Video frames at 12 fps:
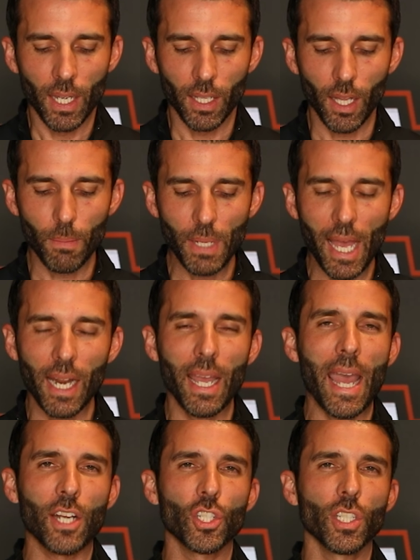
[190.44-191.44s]
Club data
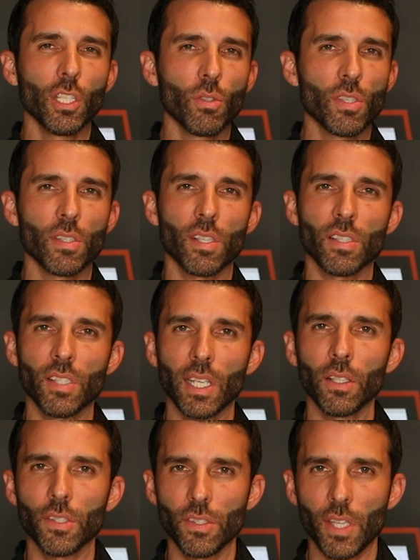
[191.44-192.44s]
actually uses a
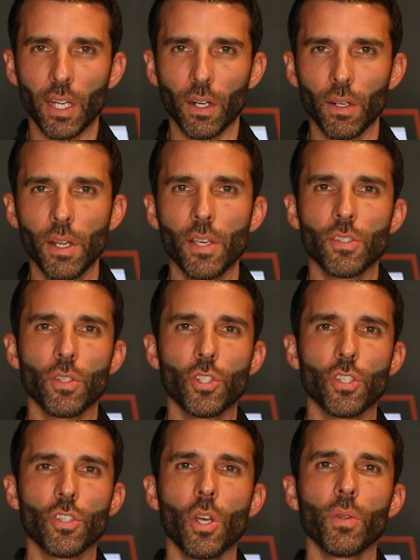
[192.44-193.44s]
single sticker, so
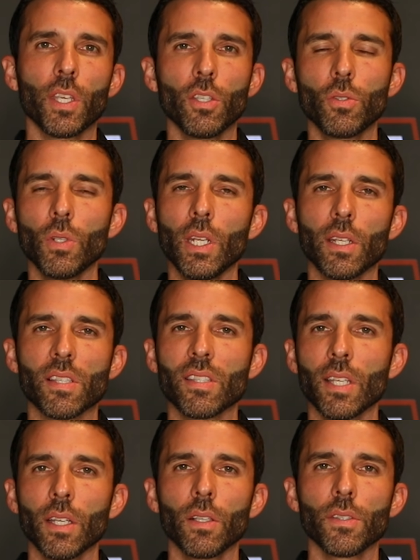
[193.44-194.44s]
just know that you do need a
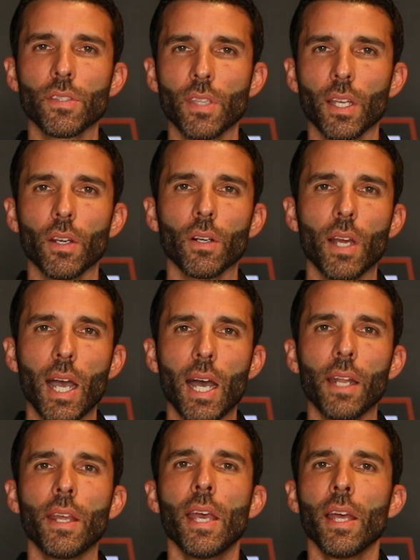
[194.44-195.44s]
single sticker
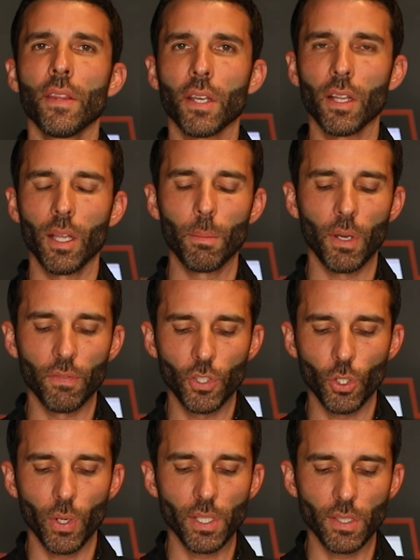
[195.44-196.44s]
on the club of
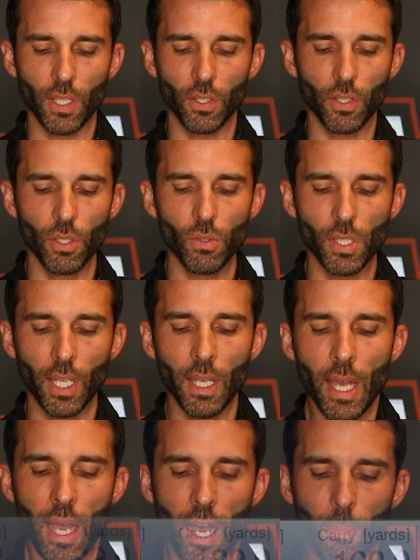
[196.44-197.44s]
choice that you're using,
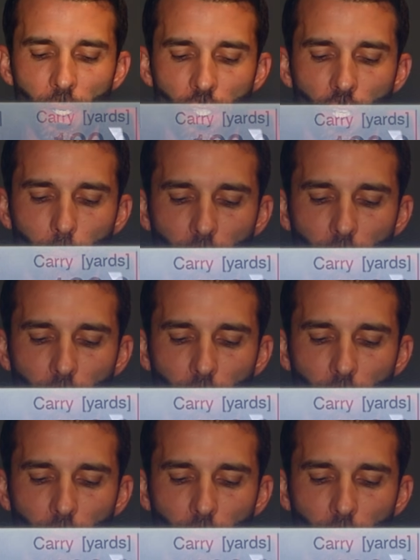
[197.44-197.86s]
and it's going to